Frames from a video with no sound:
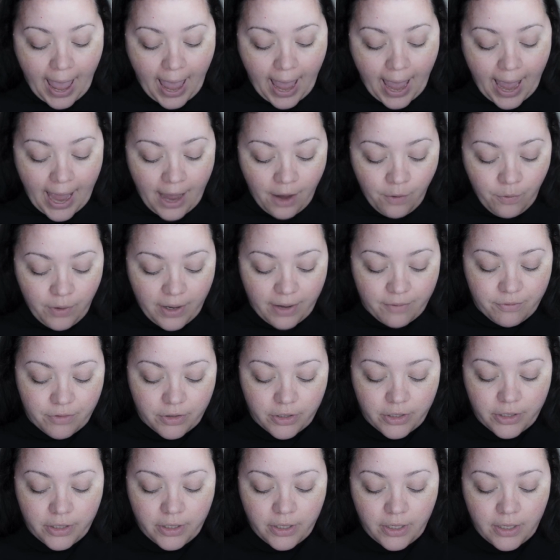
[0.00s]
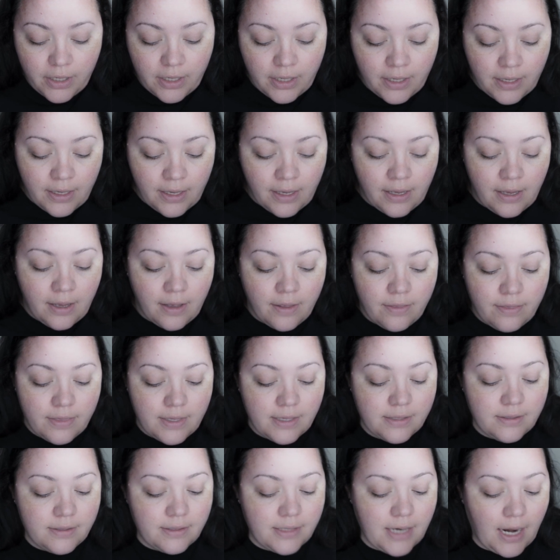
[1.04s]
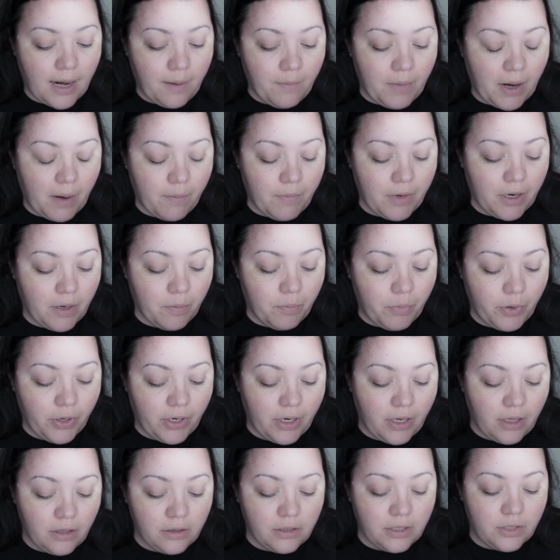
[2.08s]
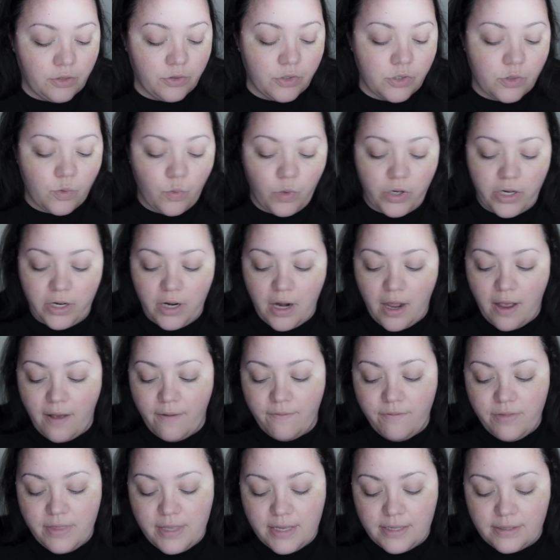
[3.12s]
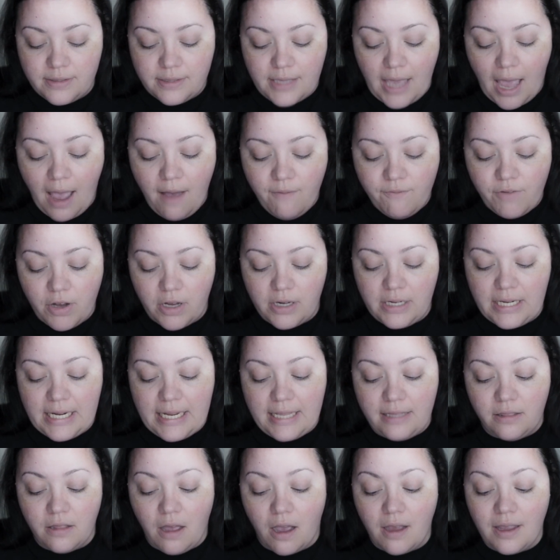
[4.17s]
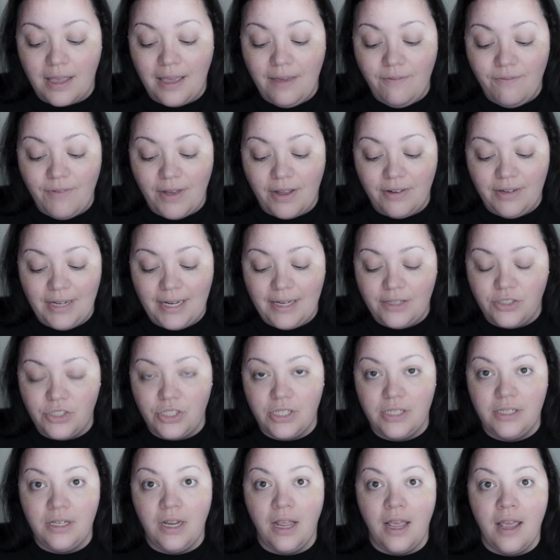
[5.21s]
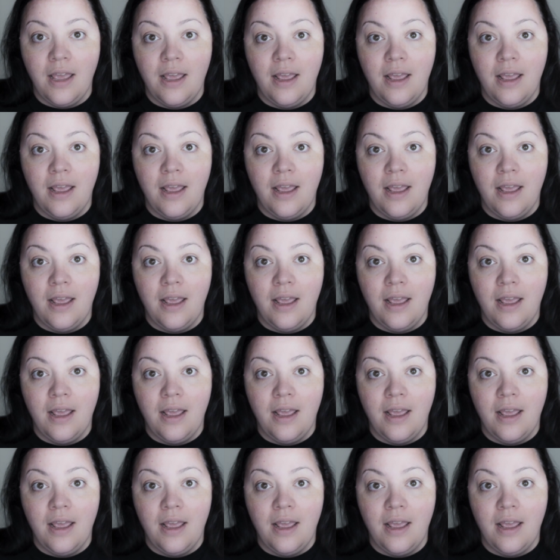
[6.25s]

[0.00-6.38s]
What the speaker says: However, this time I'm gonna put a little squirt of this Kat Von D Lock-It foundation.